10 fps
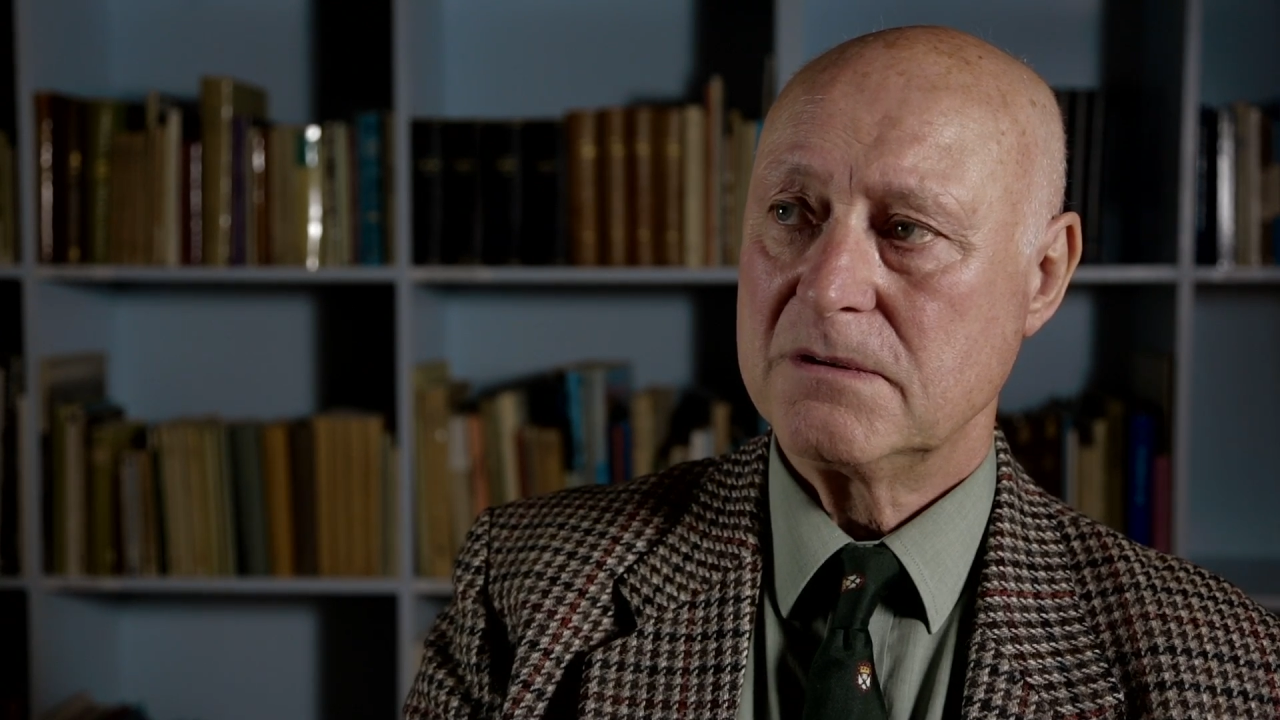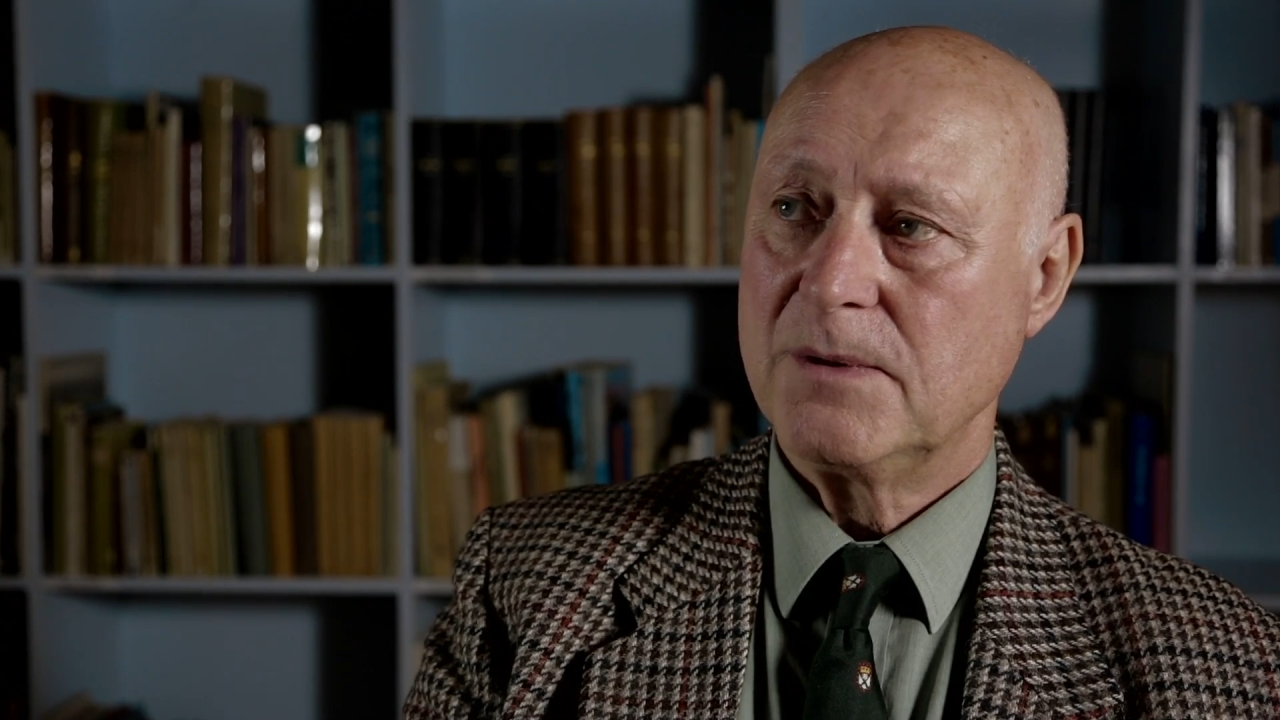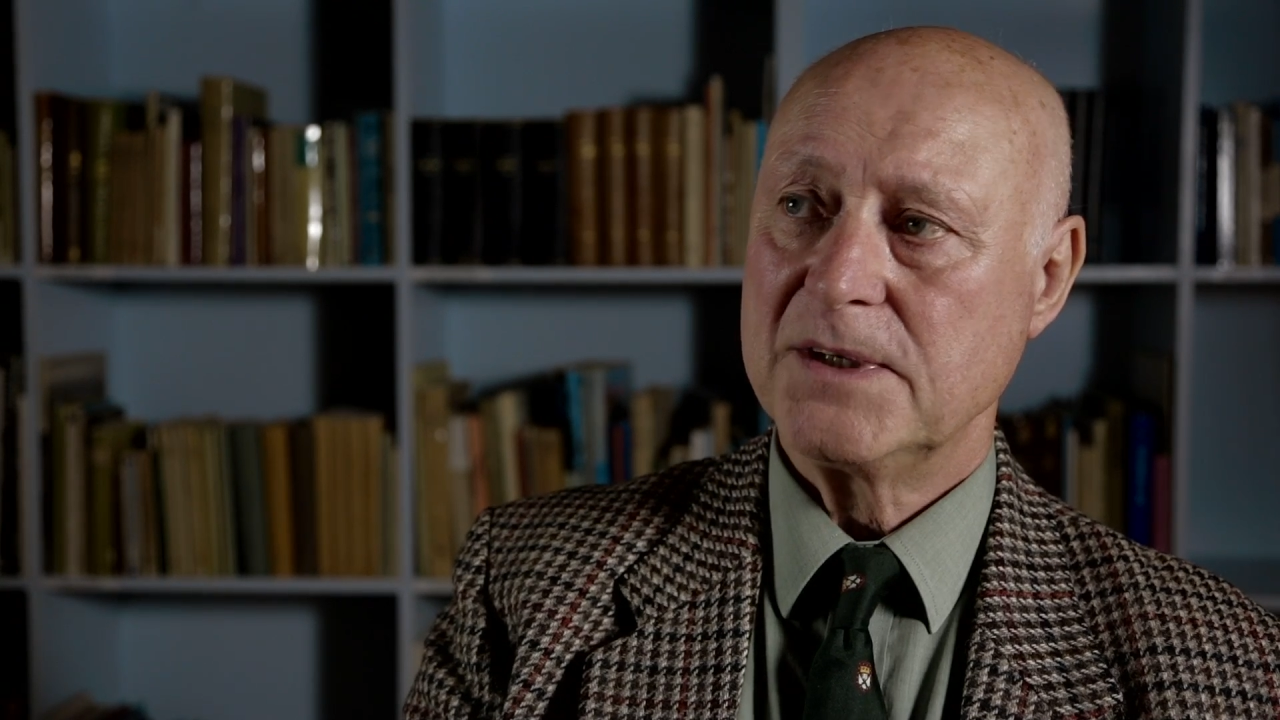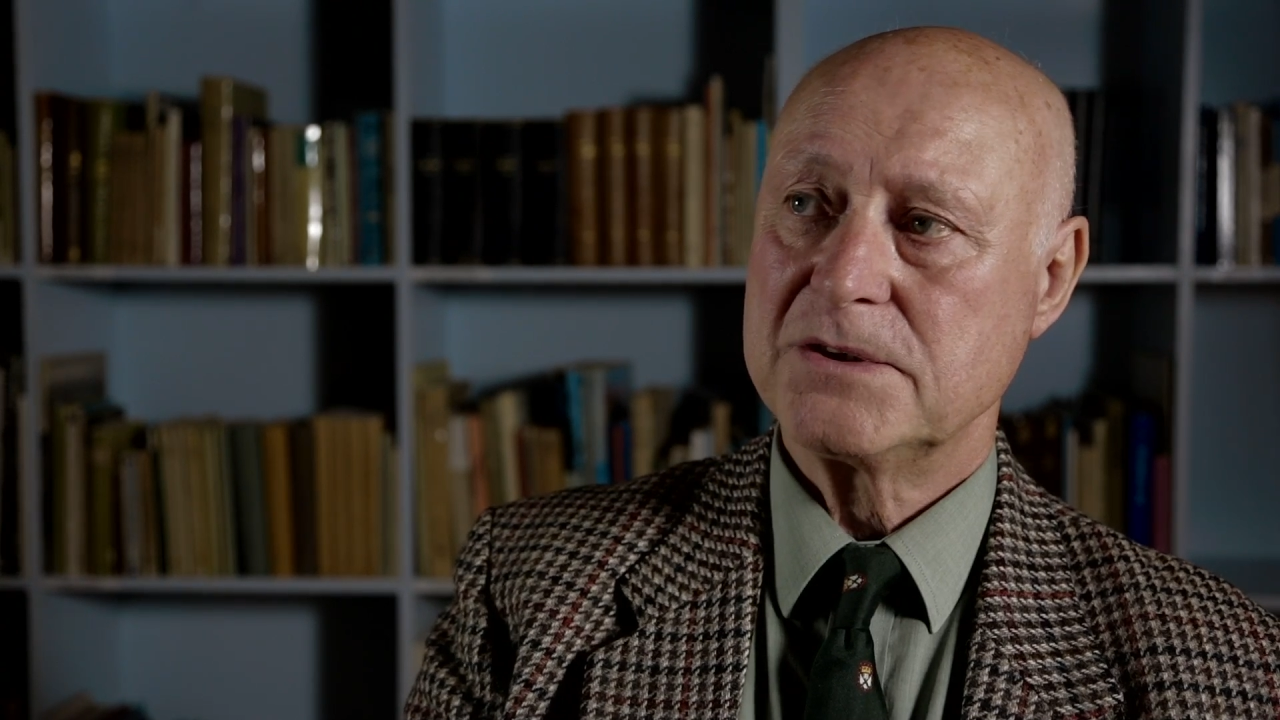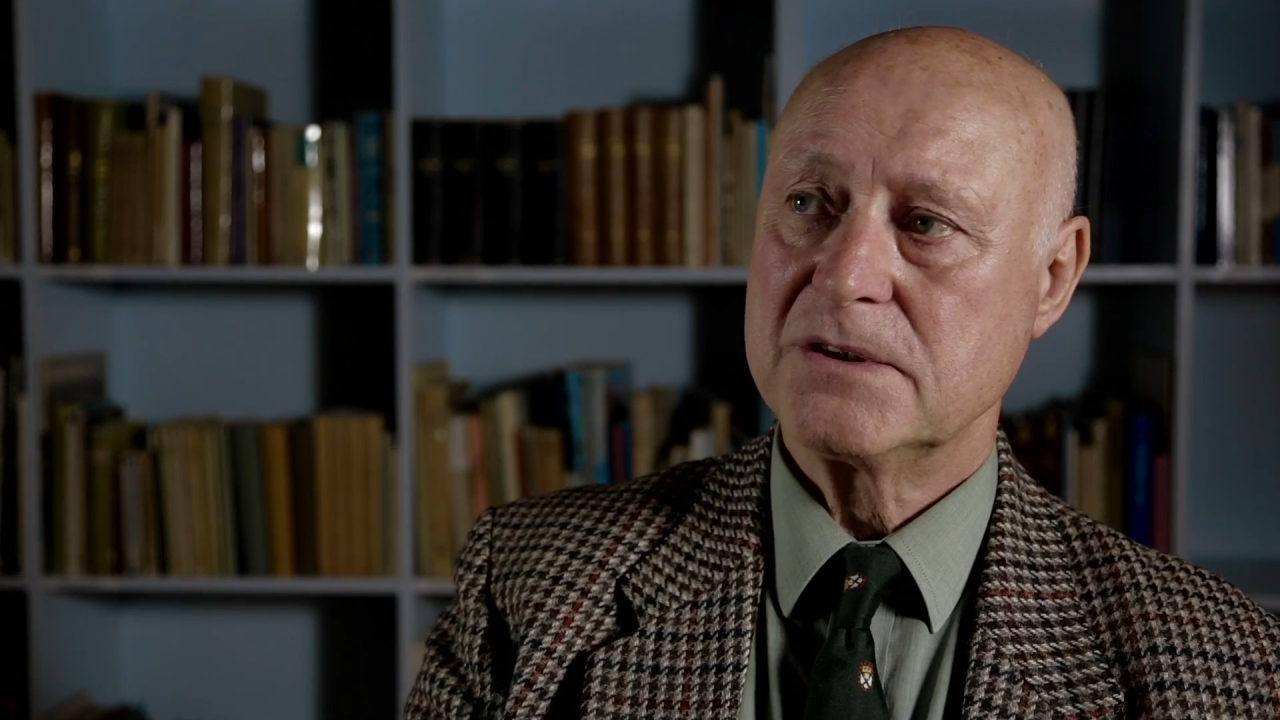
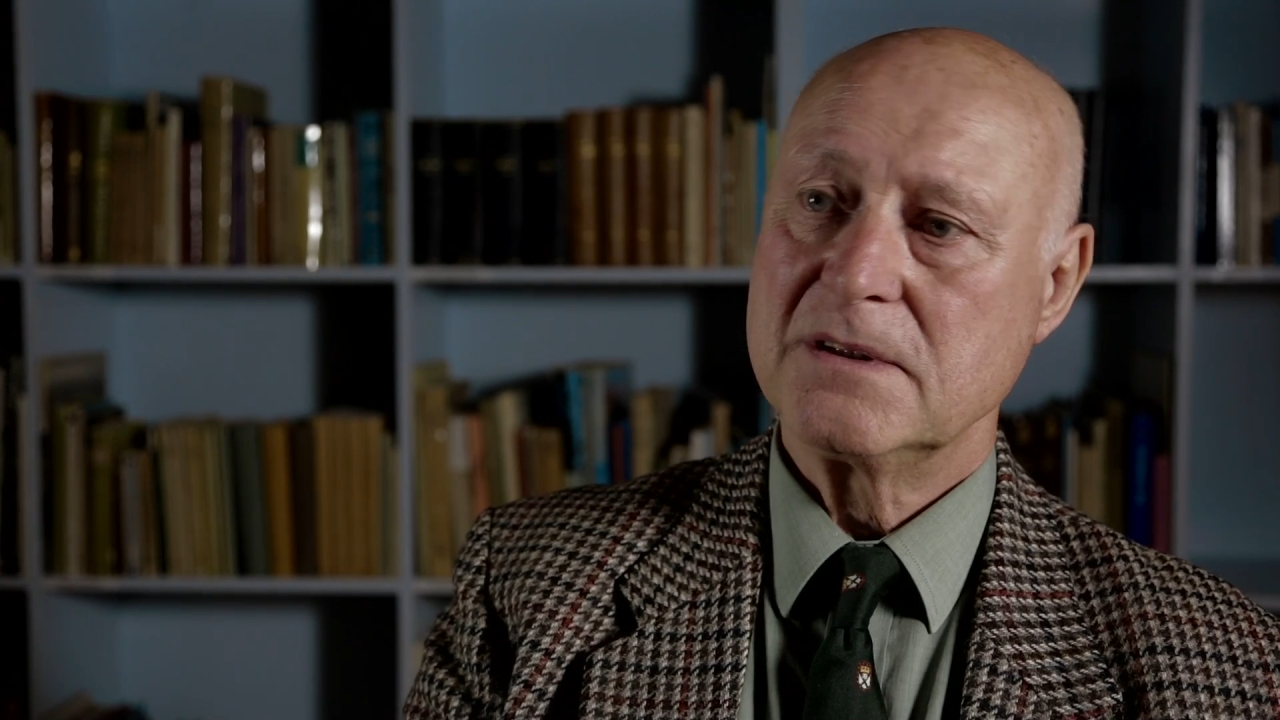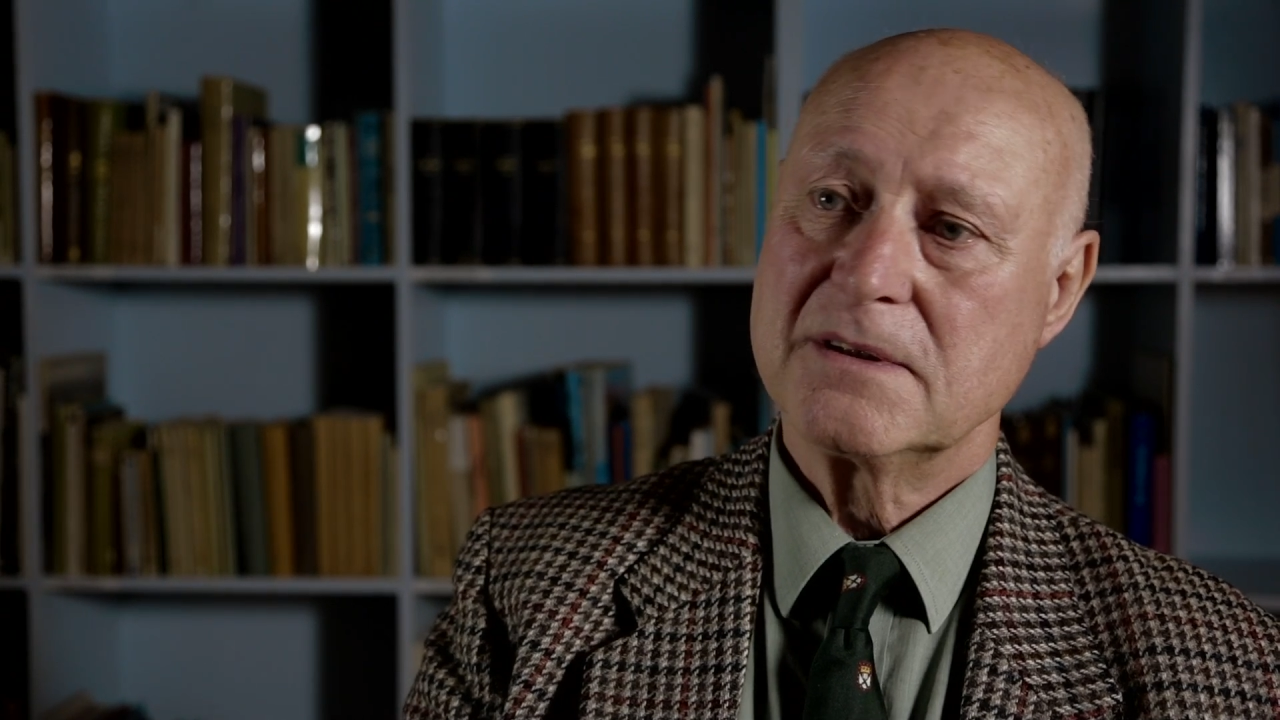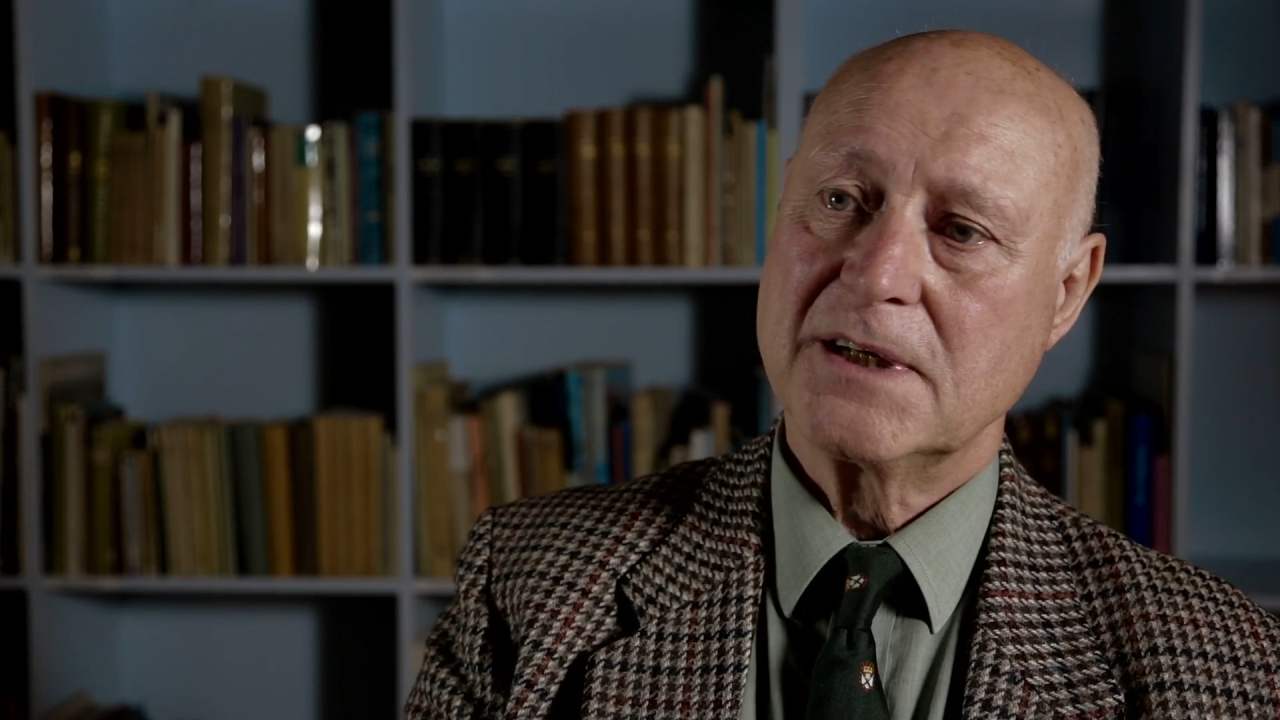question